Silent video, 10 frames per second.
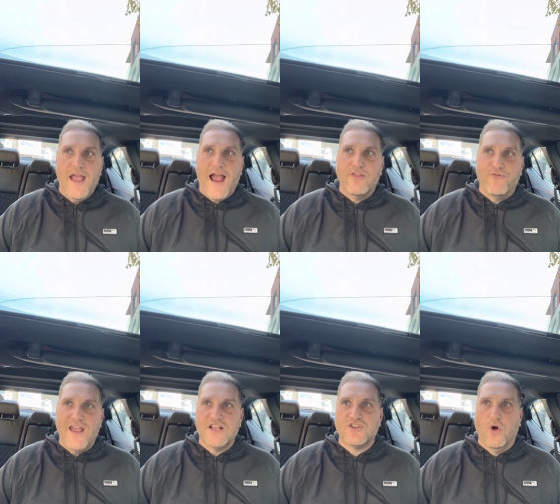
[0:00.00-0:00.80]
and the
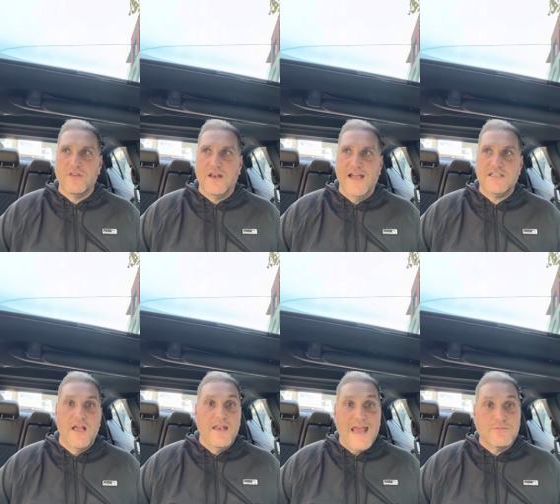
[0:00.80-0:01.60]
Vegas Golden Knights,
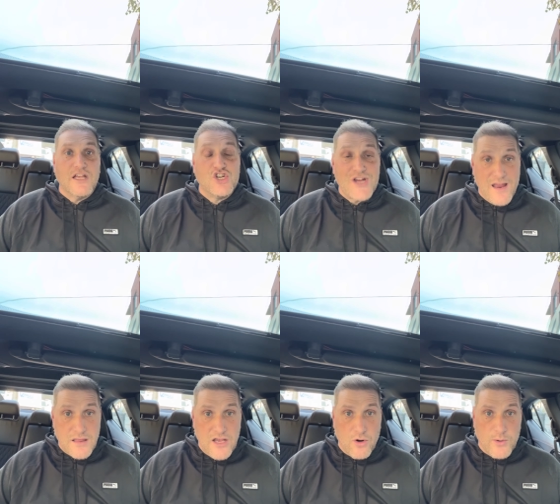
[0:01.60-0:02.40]
names like Shea
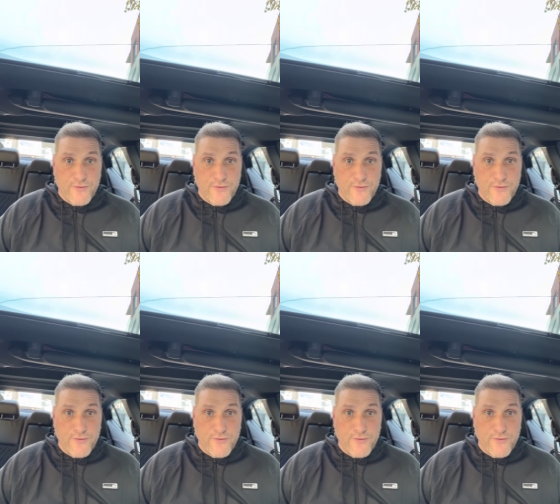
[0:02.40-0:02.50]
Theodore was